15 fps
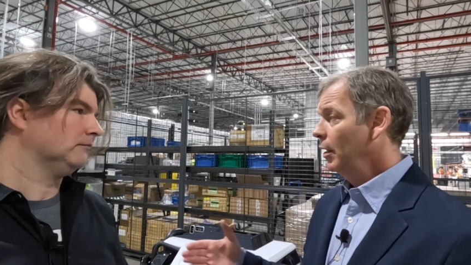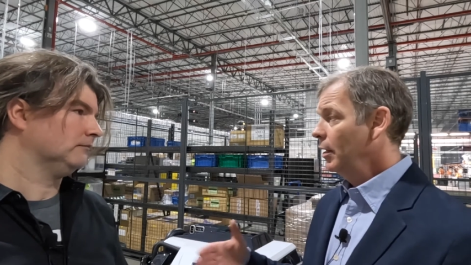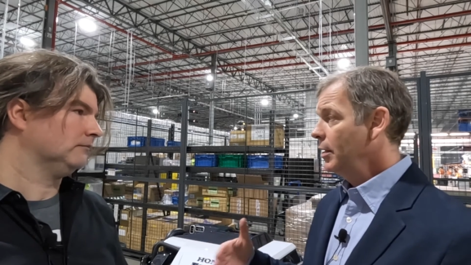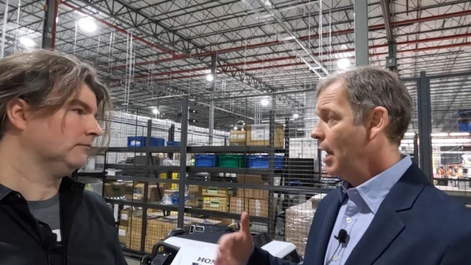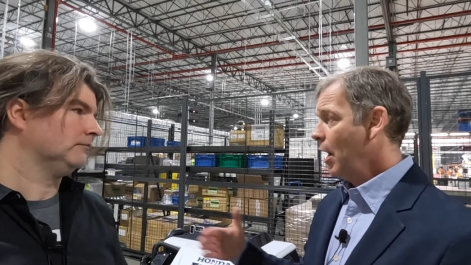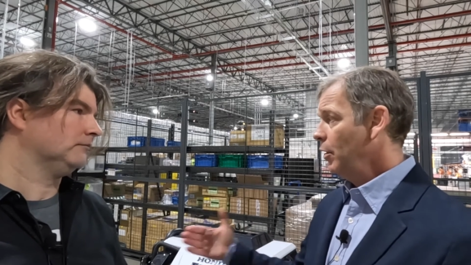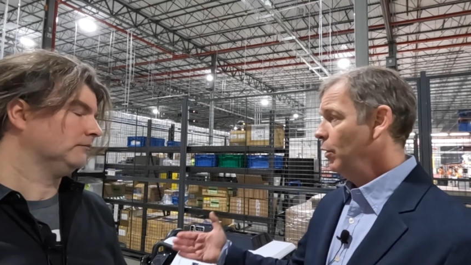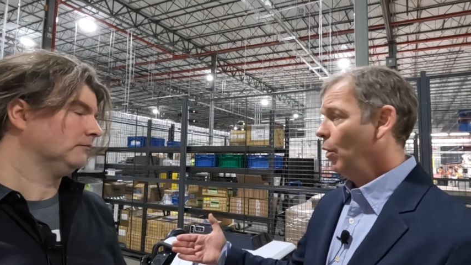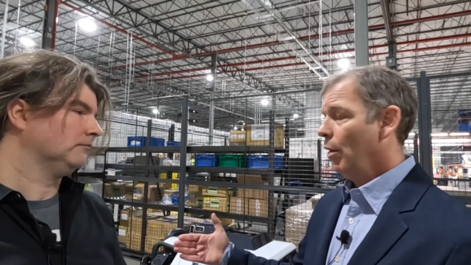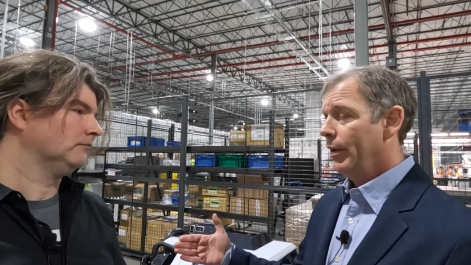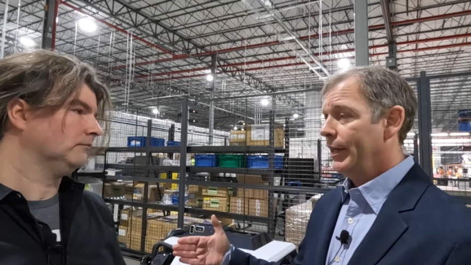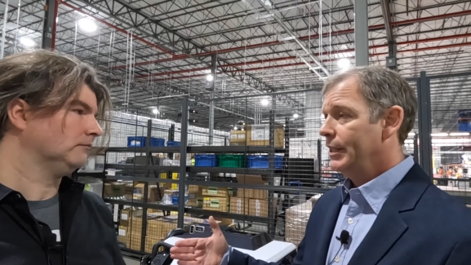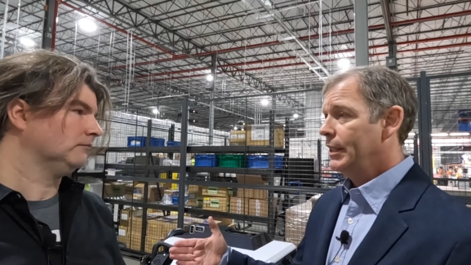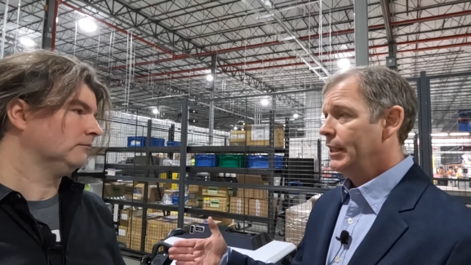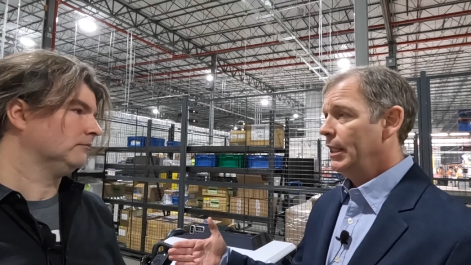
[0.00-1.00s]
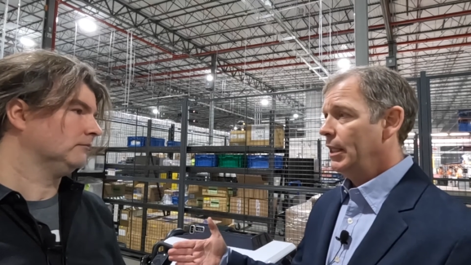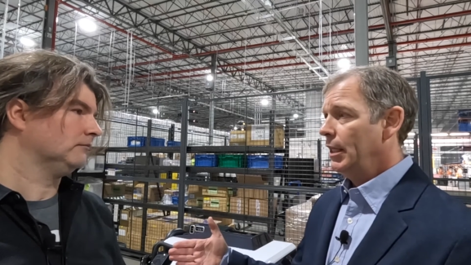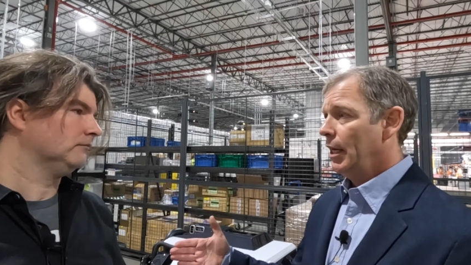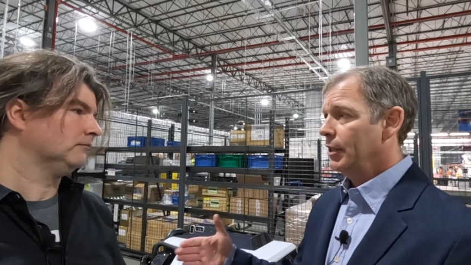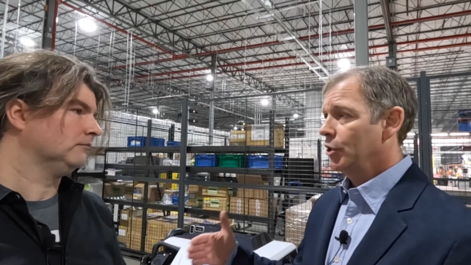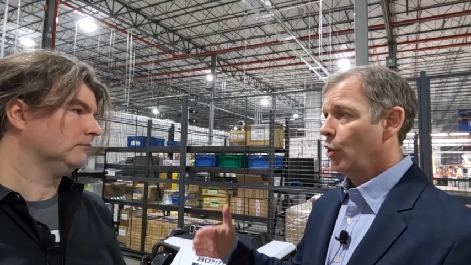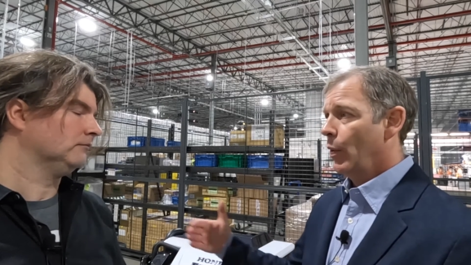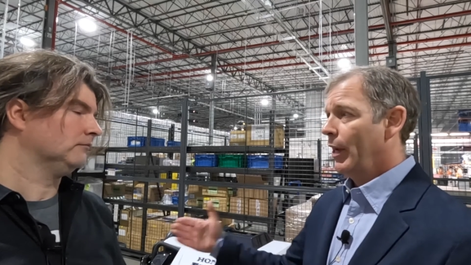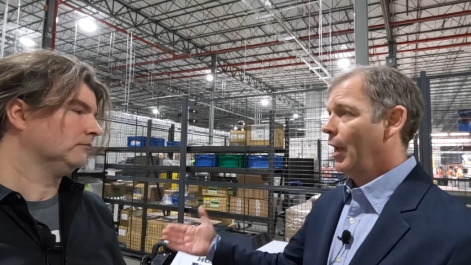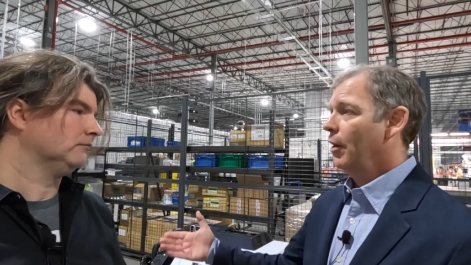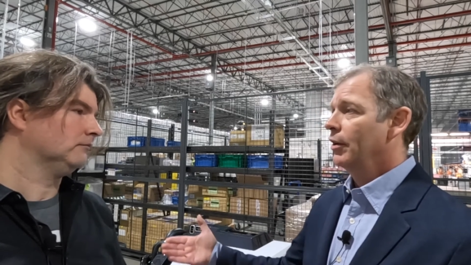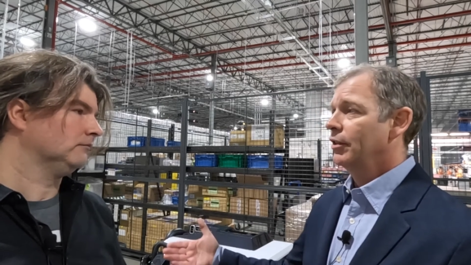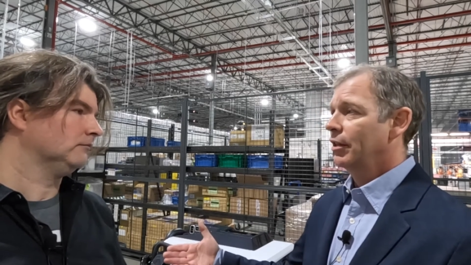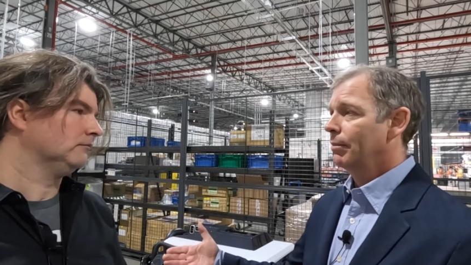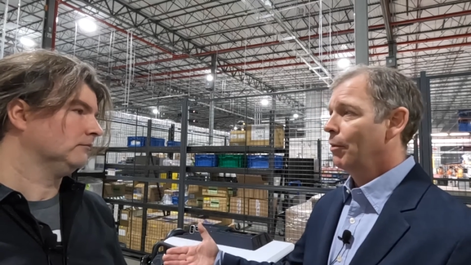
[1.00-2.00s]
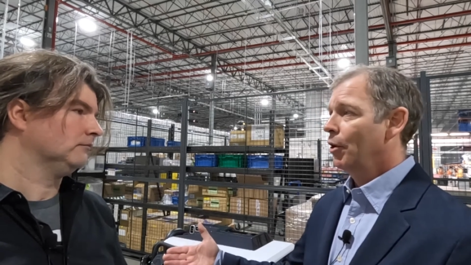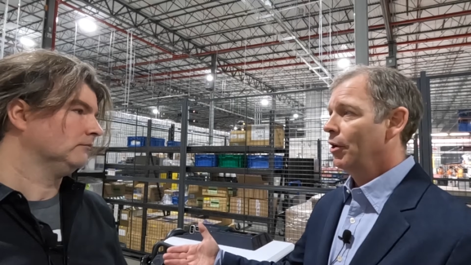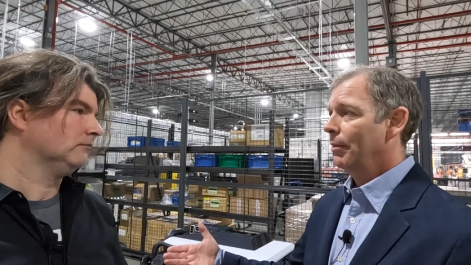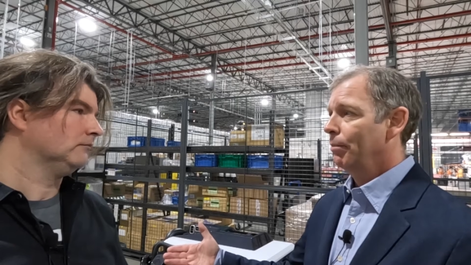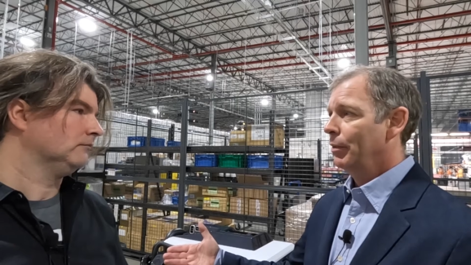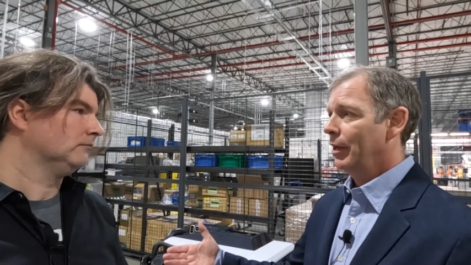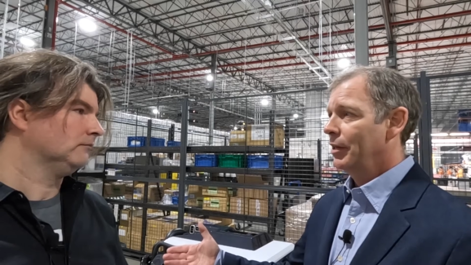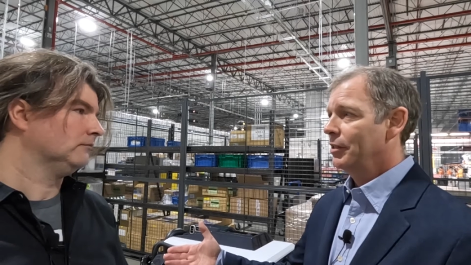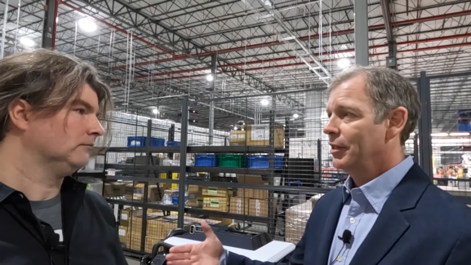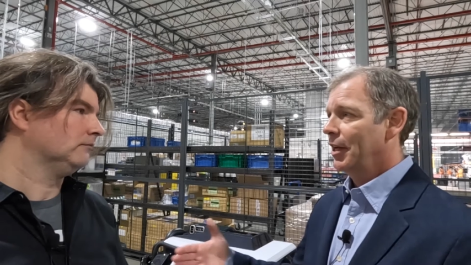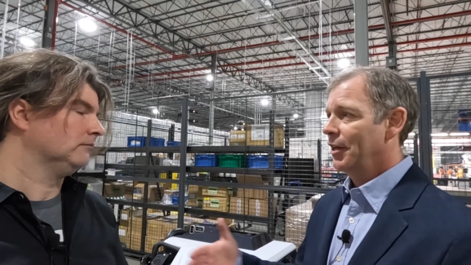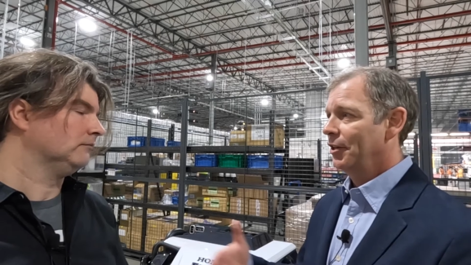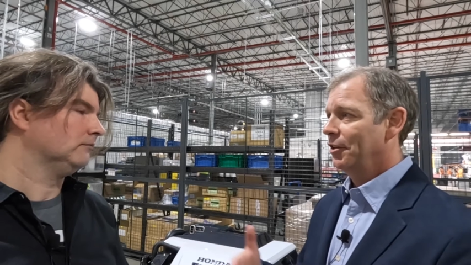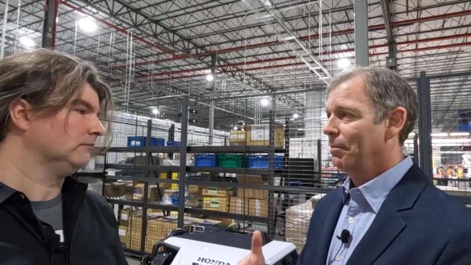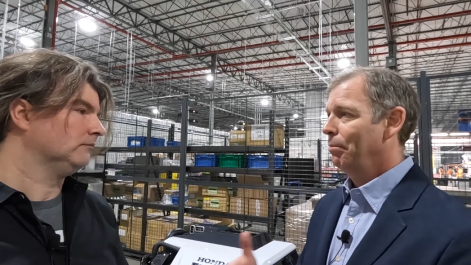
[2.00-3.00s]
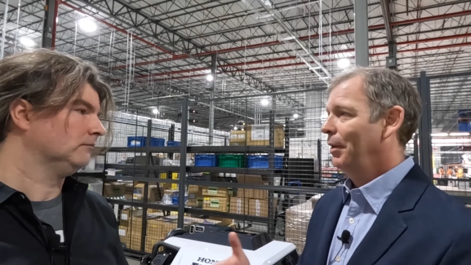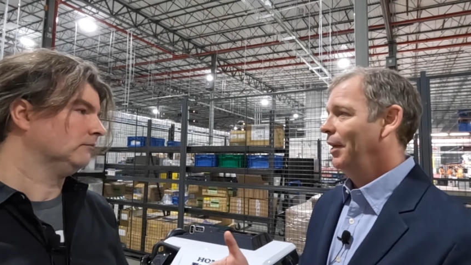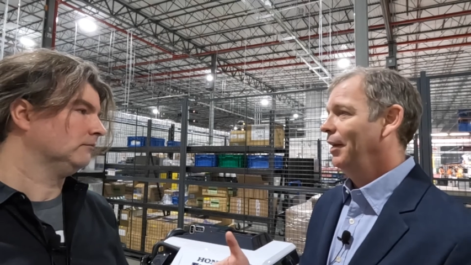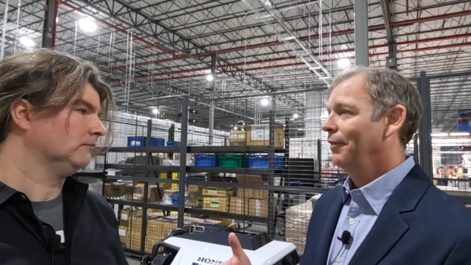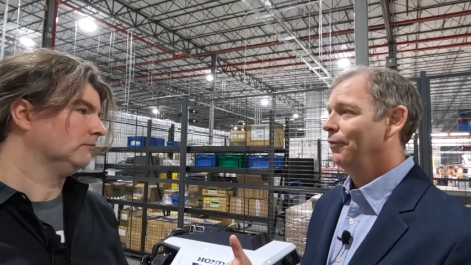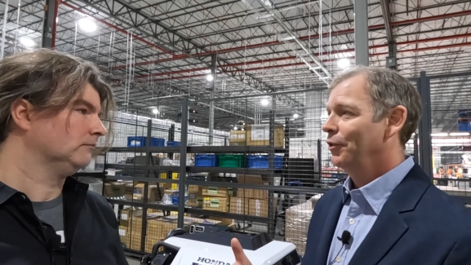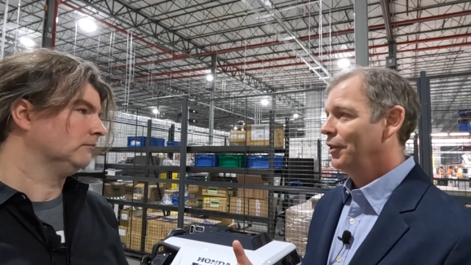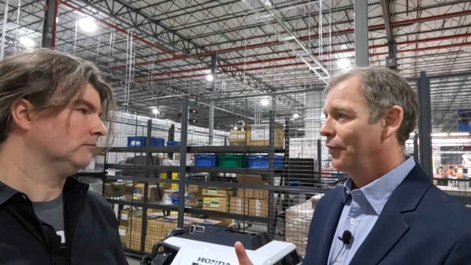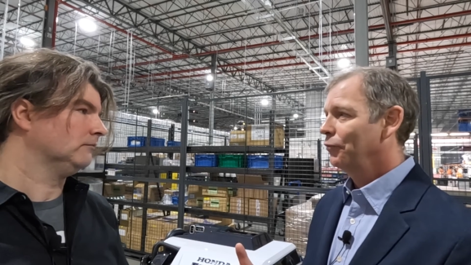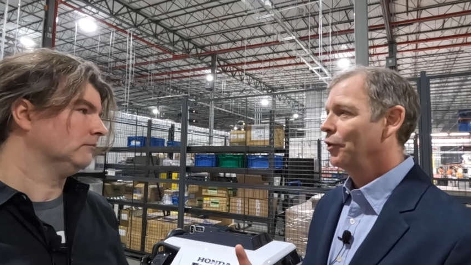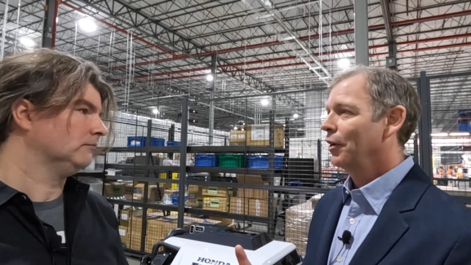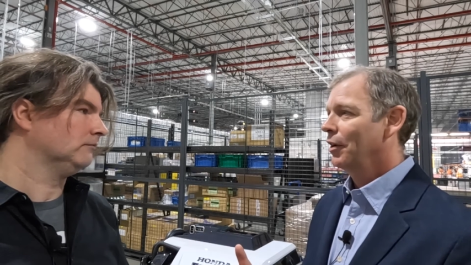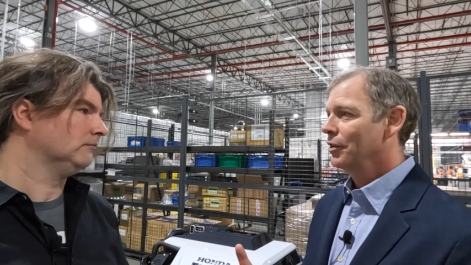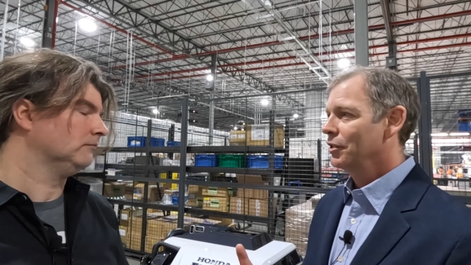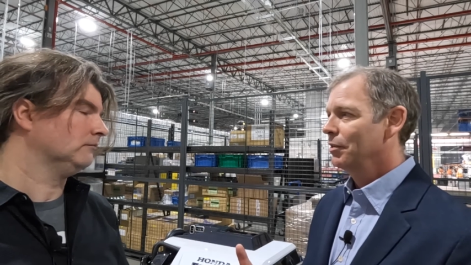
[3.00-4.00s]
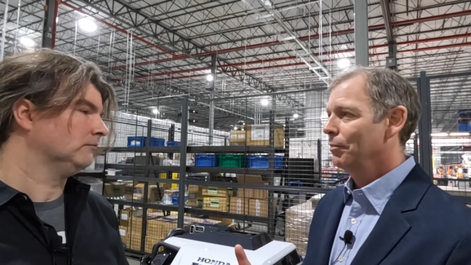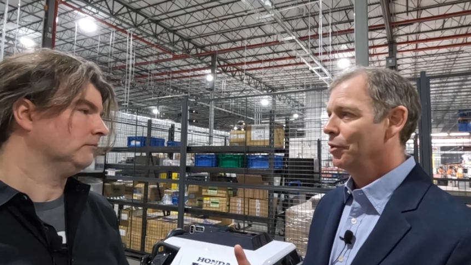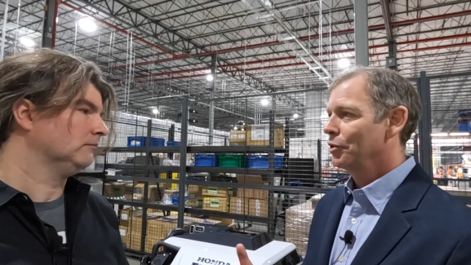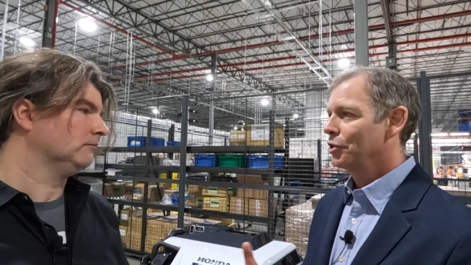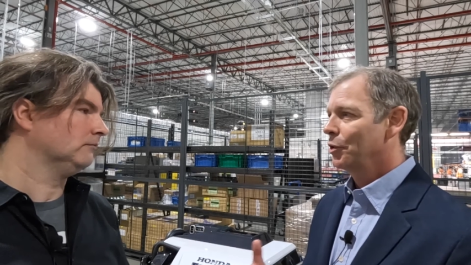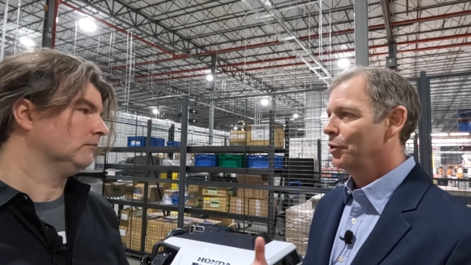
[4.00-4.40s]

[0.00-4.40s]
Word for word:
Speaker 1: now you already see us going out into the marketplace and competing for different customers.